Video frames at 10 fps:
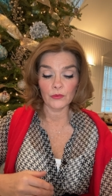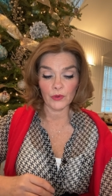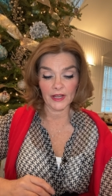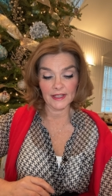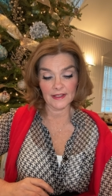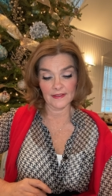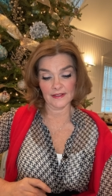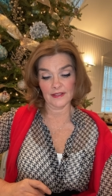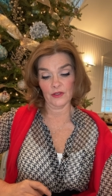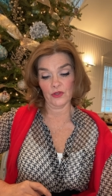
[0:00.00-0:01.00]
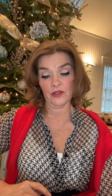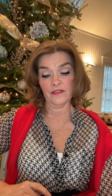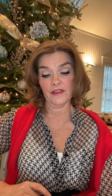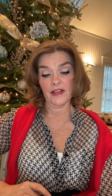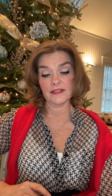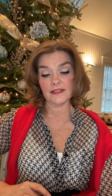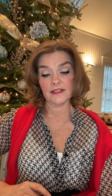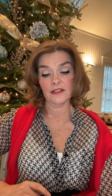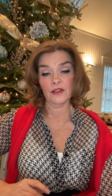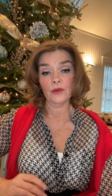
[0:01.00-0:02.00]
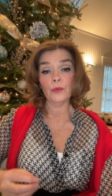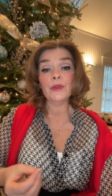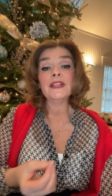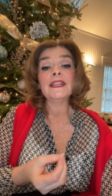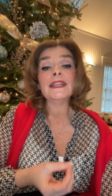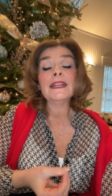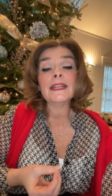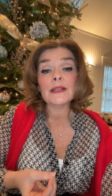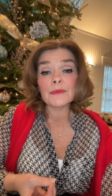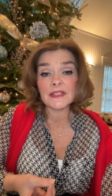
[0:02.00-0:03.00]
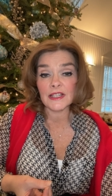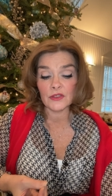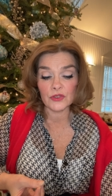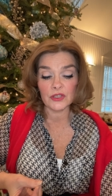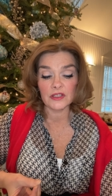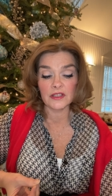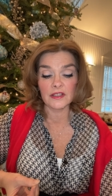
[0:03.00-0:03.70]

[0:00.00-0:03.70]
right in the center of us. We need him central.